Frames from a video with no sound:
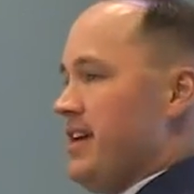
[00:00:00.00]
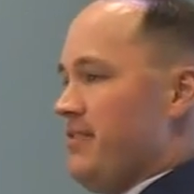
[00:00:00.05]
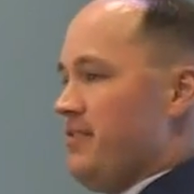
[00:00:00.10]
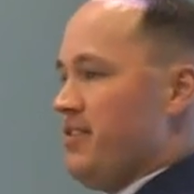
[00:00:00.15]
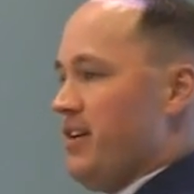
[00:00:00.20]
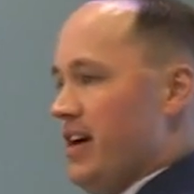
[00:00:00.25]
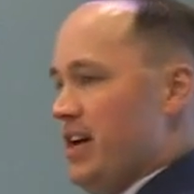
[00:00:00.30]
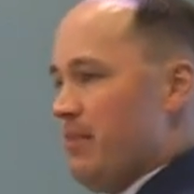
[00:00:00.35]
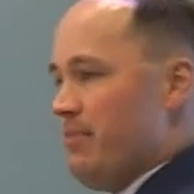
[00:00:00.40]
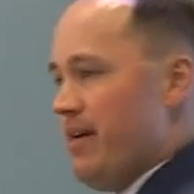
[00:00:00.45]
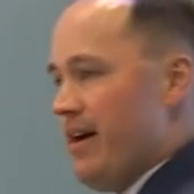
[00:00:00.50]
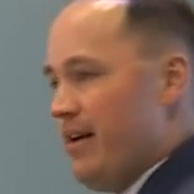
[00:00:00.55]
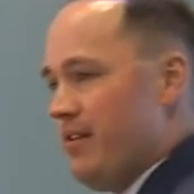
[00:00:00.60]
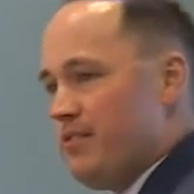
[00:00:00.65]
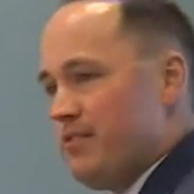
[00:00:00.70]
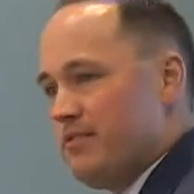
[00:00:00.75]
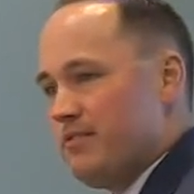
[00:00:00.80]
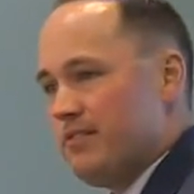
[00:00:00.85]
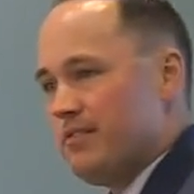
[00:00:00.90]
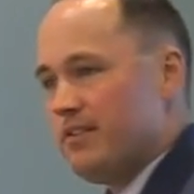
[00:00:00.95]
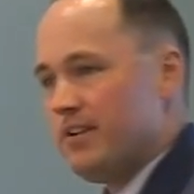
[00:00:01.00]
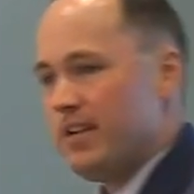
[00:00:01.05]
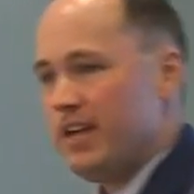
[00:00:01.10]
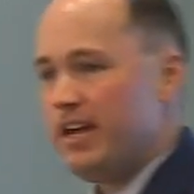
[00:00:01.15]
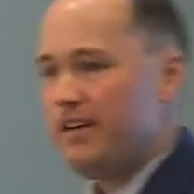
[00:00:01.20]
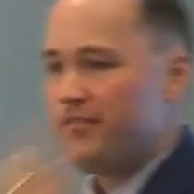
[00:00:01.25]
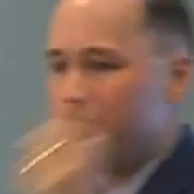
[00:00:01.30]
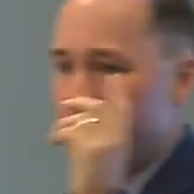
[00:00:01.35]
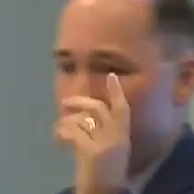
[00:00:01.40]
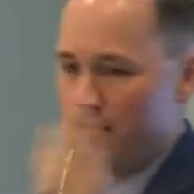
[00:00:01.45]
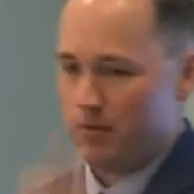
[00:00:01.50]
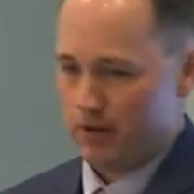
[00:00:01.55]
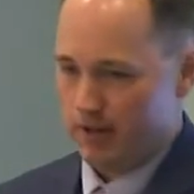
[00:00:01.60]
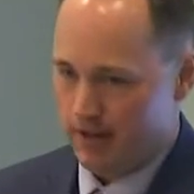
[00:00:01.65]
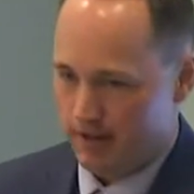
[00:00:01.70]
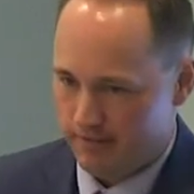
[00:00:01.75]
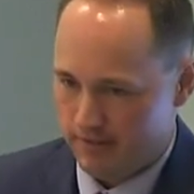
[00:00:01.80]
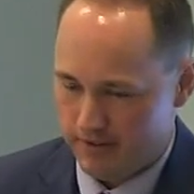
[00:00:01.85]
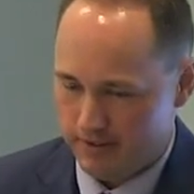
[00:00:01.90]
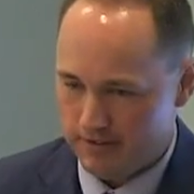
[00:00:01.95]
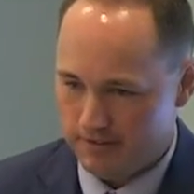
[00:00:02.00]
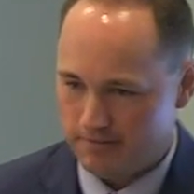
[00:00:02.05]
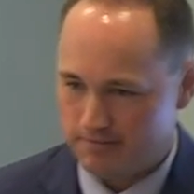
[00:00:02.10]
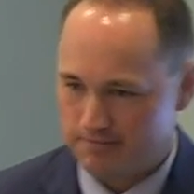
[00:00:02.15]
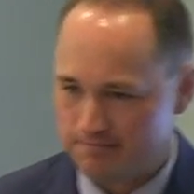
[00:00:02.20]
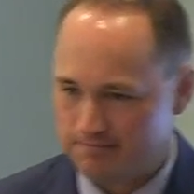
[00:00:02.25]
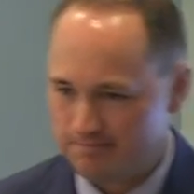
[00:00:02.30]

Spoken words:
I've thought about if I were governor,